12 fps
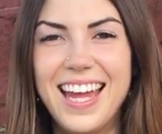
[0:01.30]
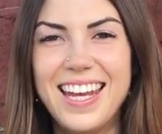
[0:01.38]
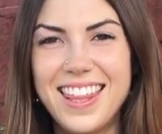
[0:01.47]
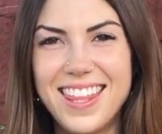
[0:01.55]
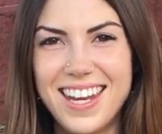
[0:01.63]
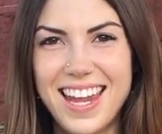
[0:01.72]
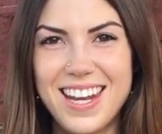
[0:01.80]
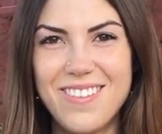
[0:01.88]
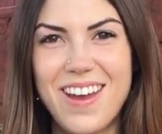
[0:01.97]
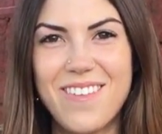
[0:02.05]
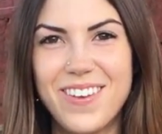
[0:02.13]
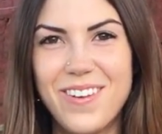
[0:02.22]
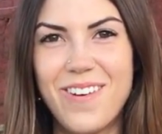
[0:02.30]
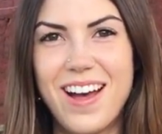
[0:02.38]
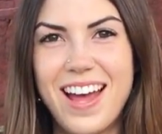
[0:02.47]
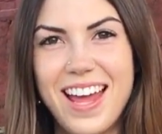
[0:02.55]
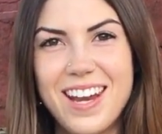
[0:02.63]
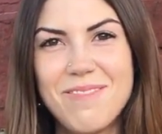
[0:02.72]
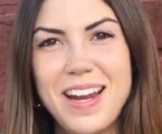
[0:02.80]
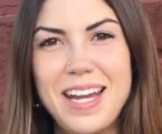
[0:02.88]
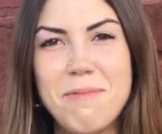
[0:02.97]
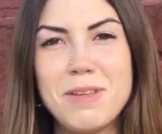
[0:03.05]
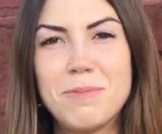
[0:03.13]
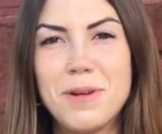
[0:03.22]
Nithyanandam everyone, my
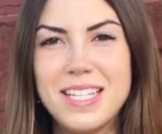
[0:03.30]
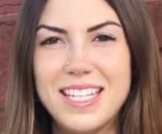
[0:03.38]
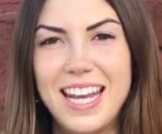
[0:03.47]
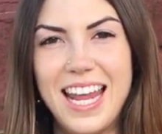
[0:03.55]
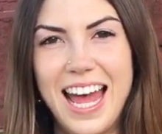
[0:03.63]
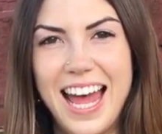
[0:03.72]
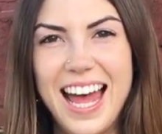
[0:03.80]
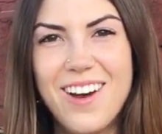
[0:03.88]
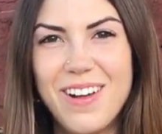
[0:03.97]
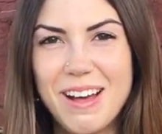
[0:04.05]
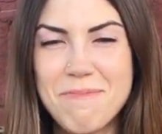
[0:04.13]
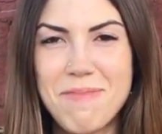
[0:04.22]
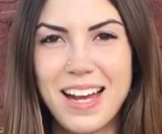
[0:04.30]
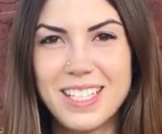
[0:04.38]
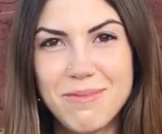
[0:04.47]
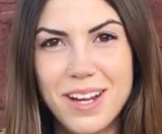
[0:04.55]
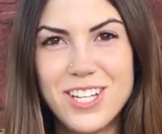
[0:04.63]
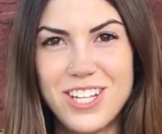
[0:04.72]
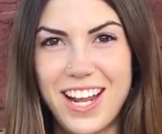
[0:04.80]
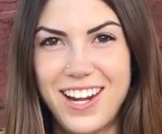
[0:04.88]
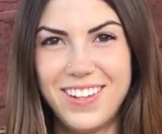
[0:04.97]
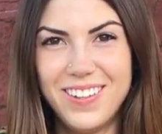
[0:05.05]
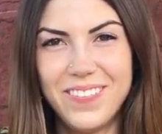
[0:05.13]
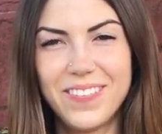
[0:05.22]
name is Prasidha, welcome back to my
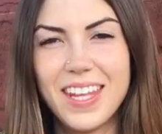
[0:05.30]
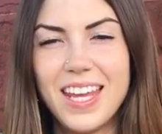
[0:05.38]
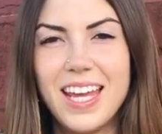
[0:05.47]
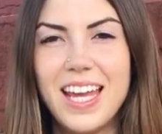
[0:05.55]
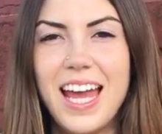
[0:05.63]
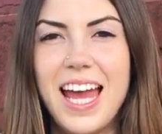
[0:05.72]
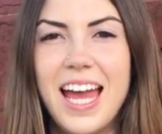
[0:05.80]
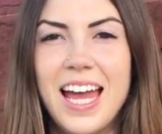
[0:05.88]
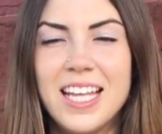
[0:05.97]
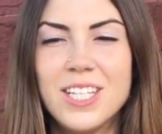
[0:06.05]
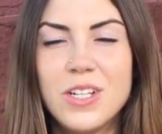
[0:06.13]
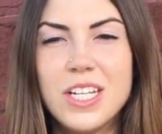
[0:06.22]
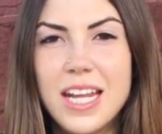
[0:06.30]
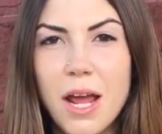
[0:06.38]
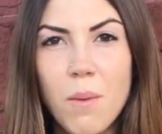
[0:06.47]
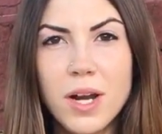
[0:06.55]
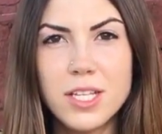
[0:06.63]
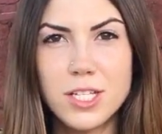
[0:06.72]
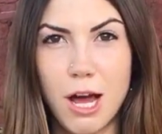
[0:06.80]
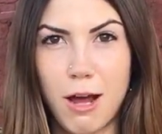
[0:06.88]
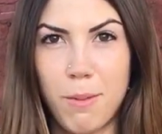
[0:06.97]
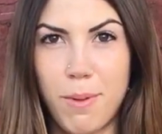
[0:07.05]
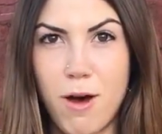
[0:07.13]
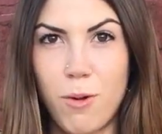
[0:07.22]
channel. So today I wanted to
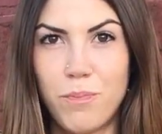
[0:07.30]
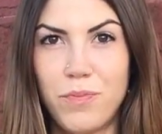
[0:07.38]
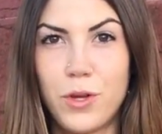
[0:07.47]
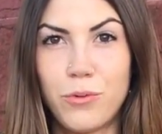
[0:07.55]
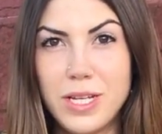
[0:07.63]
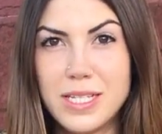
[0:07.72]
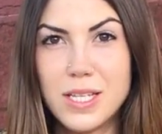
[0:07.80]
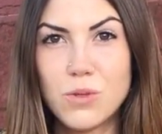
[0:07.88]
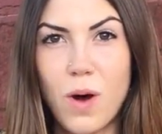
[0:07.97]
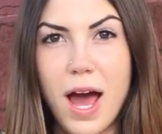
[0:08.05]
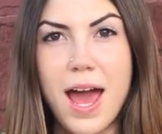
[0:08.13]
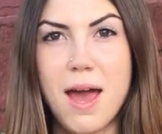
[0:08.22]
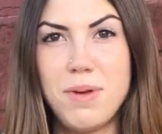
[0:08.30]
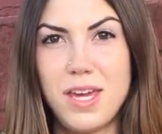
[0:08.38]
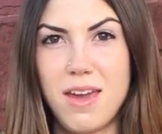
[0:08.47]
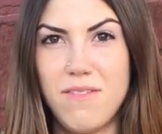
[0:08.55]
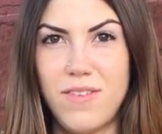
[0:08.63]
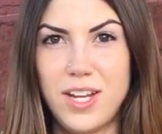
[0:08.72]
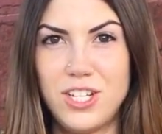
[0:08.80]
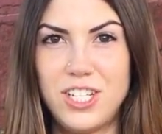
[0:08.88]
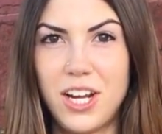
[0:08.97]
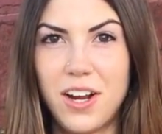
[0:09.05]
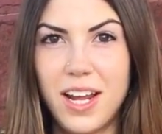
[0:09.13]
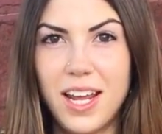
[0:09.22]
talk about the reasons why I became
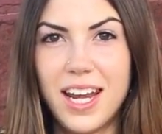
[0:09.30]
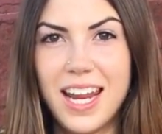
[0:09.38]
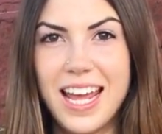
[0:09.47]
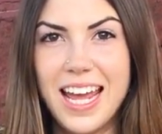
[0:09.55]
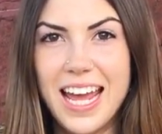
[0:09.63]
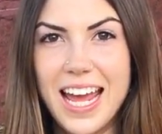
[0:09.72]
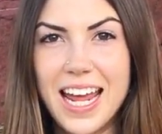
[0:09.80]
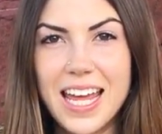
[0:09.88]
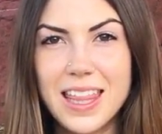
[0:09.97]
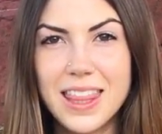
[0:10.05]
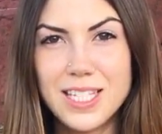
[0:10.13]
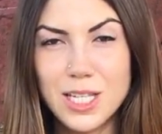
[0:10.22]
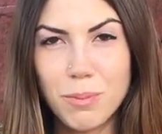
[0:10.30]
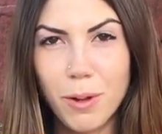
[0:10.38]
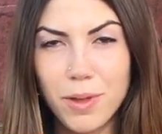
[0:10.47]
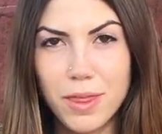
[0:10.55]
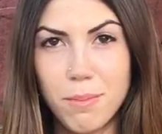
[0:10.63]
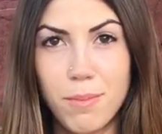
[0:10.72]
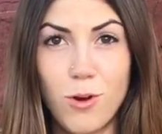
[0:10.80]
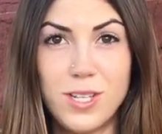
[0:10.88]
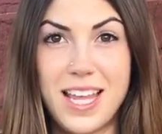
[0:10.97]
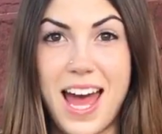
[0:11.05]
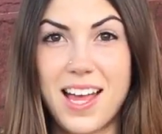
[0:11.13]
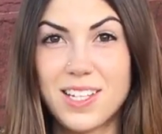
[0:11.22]
vegetarian. And this is probably the
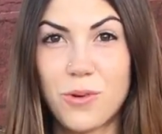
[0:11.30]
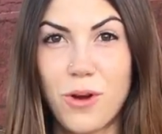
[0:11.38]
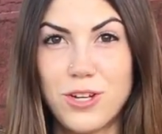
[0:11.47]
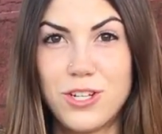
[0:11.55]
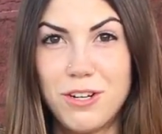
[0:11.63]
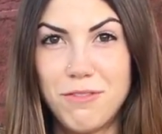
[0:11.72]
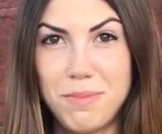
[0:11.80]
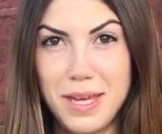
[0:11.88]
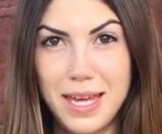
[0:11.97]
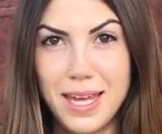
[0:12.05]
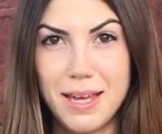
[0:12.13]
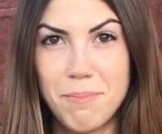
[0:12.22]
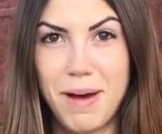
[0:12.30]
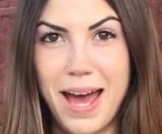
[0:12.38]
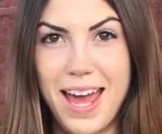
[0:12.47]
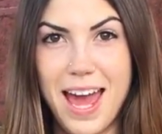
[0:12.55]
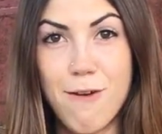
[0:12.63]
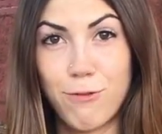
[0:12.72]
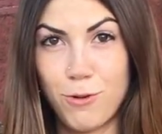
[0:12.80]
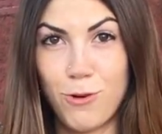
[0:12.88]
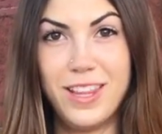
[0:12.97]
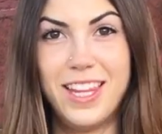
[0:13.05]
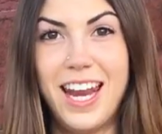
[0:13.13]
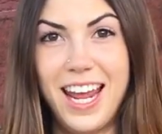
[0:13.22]
most asked question of me by
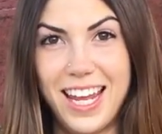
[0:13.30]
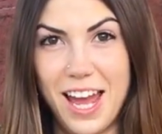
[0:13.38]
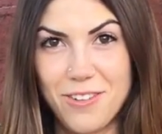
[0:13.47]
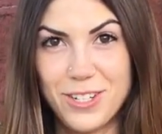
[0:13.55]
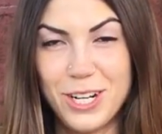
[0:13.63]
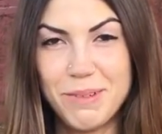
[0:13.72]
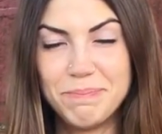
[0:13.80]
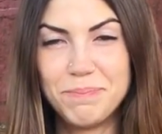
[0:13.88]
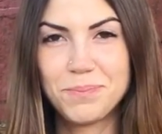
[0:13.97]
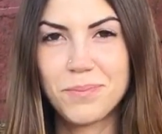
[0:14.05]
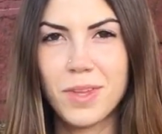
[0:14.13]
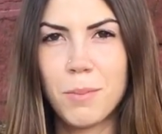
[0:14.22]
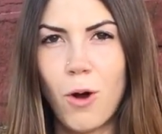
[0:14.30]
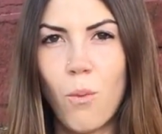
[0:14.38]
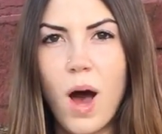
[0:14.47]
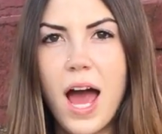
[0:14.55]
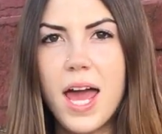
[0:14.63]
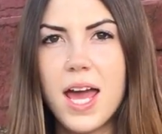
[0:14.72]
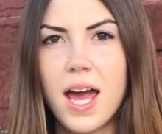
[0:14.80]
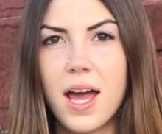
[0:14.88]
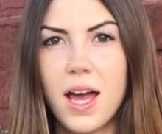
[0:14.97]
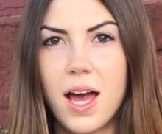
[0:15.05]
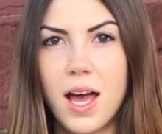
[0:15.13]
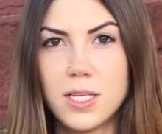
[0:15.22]
everyone that I encounter about why
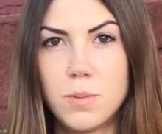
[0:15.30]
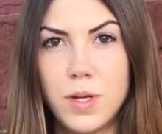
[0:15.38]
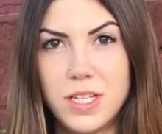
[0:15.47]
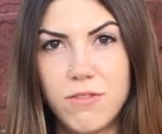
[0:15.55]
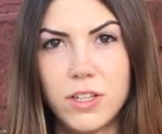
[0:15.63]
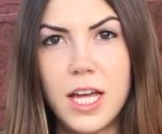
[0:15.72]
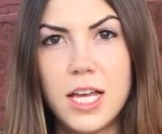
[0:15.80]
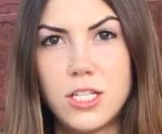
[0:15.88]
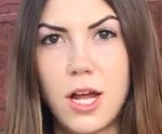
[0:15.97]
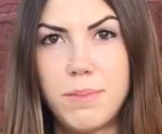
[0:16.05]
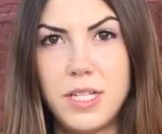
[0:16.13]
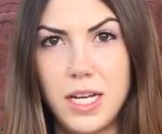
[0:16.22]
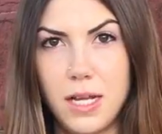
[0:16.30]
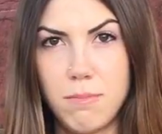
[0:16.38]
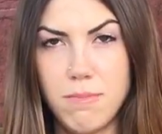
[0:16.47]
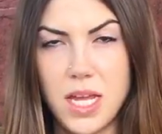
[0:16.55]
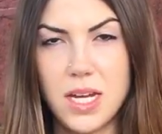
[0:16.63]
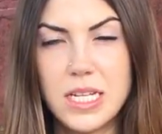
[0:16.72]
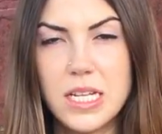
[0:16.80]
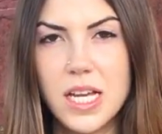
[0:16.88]
specifically I stopped eating meat.